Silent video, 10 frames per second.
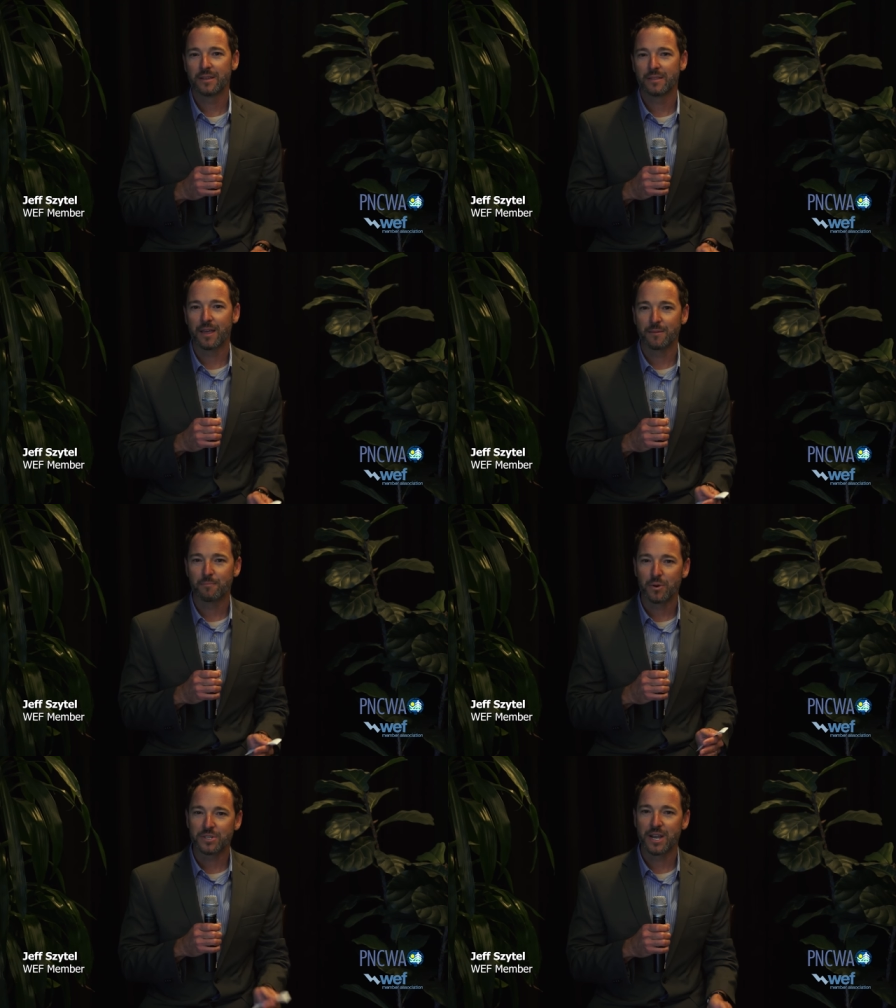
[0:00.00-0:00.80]
than
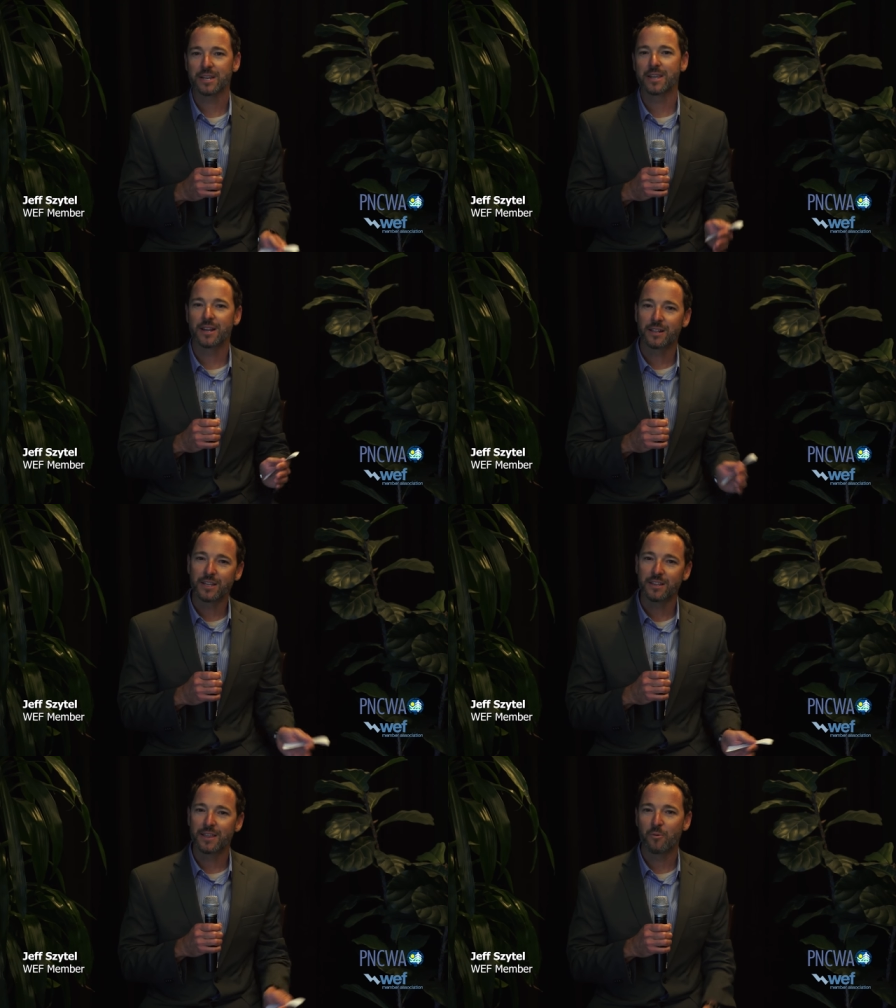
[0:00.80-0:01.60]
protecting and
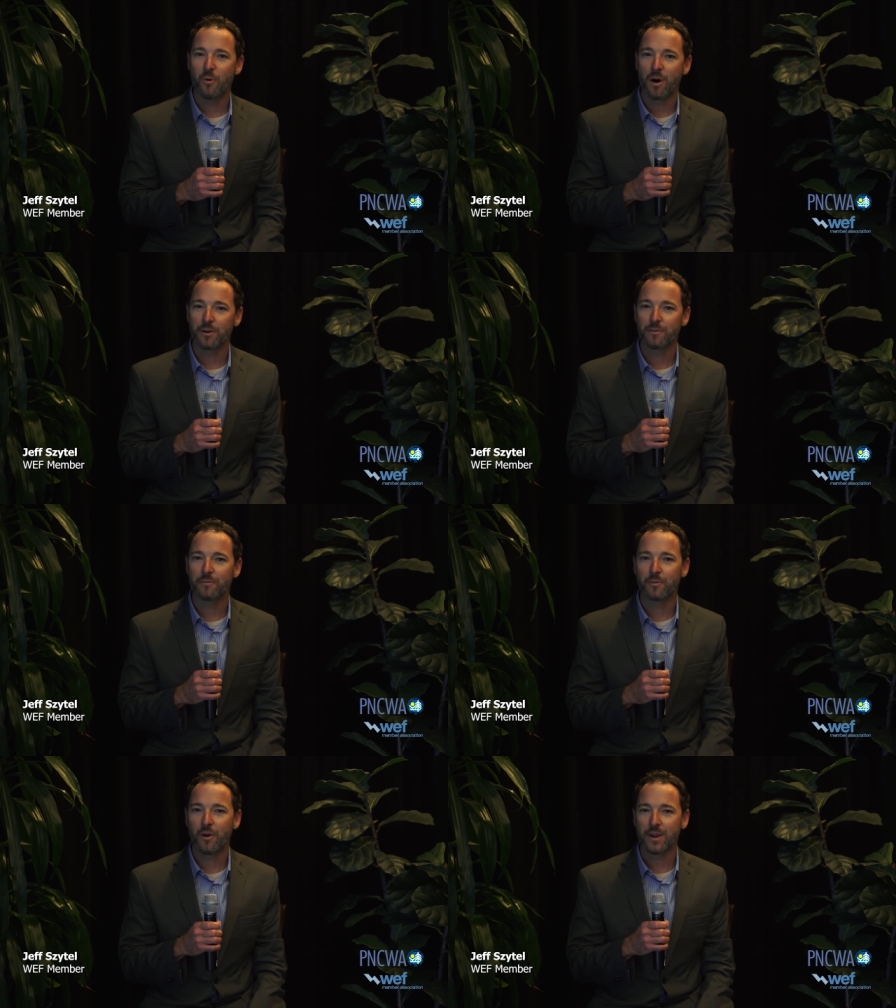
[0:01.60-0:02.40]
cleaning that water
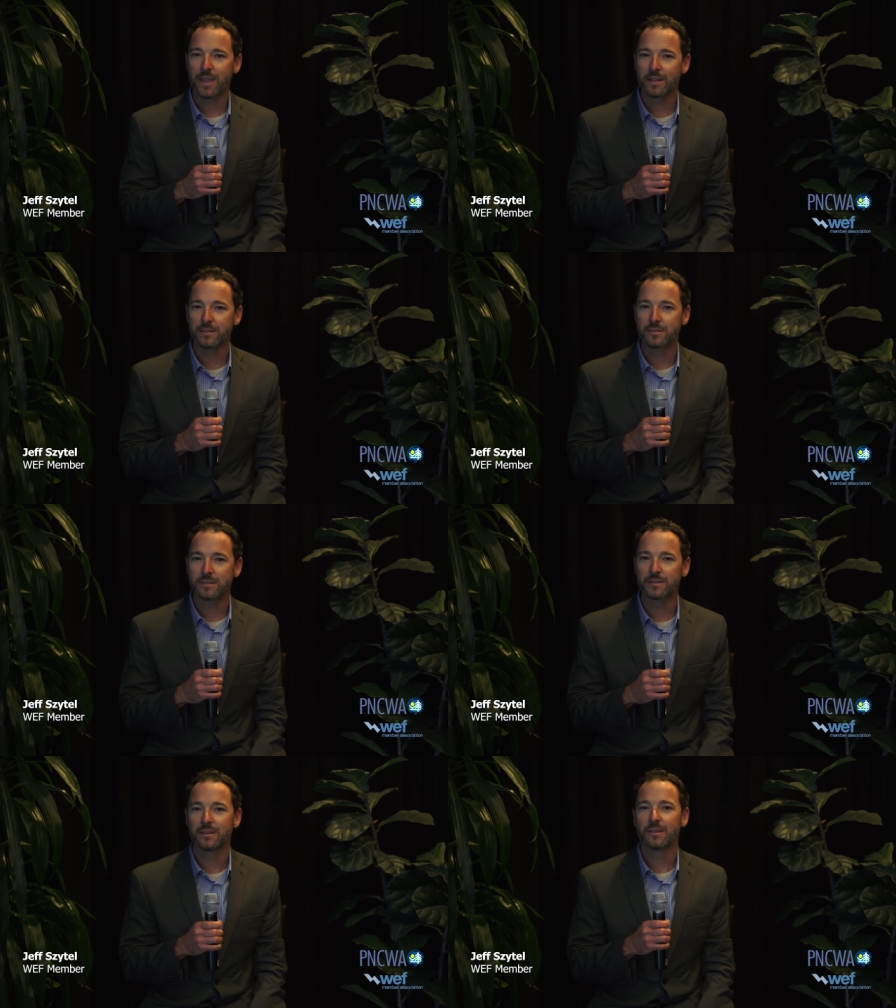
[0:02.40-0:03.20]
for our
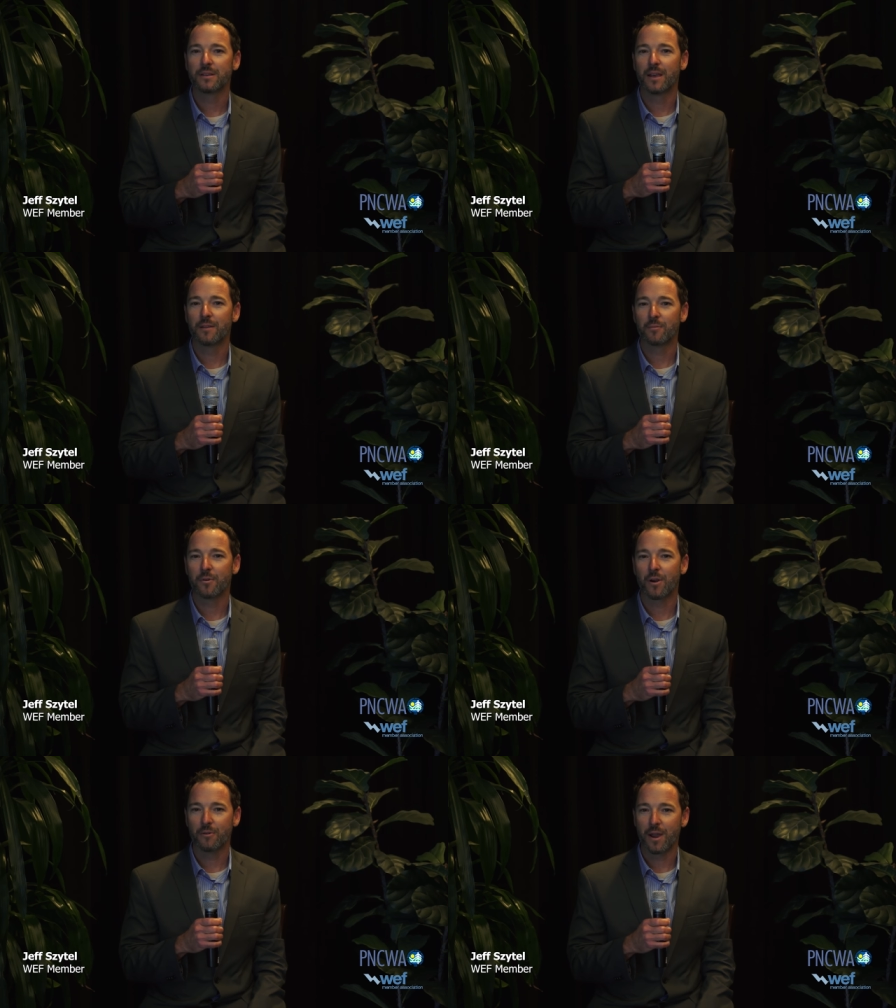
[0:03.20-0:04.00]
kids and for
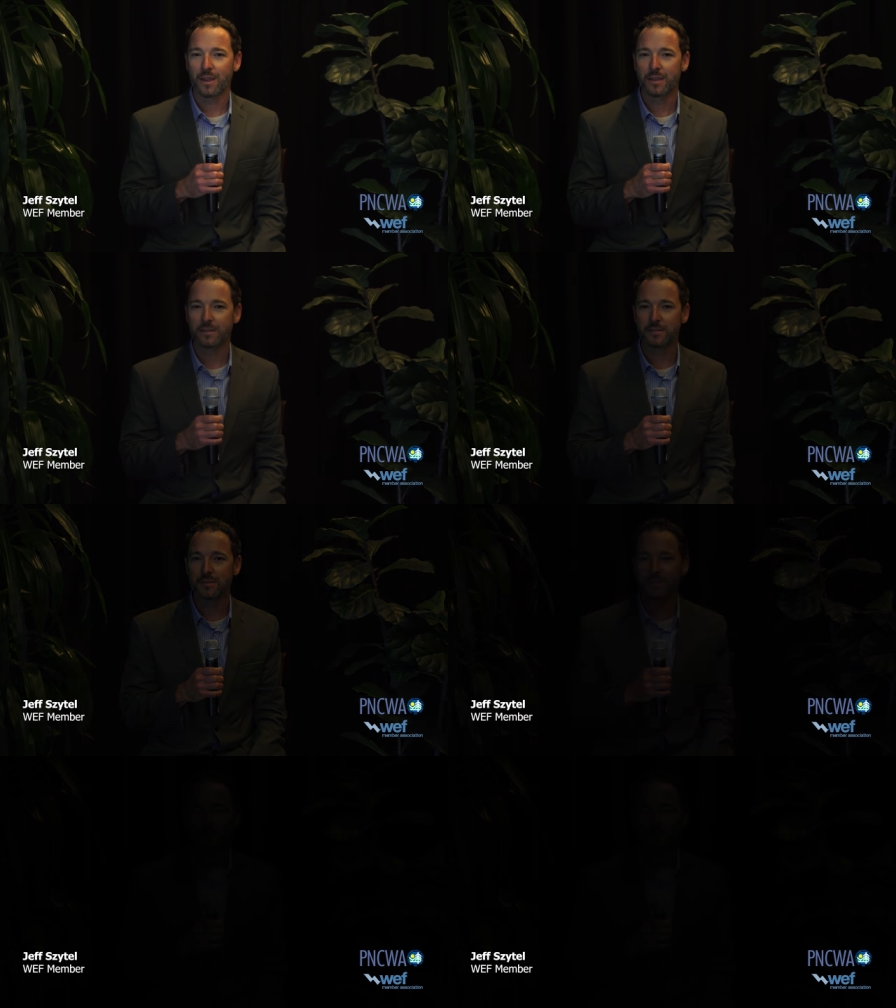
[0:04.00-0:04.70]
our grandkids.